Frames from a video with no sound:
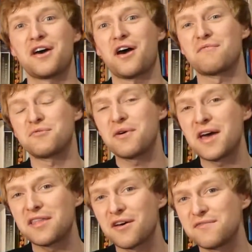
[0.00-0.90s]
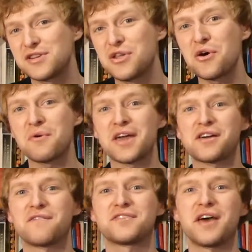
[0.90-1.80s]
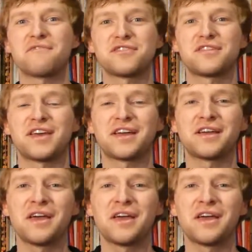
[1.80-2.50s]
I'm aware that I've in no way covered everything.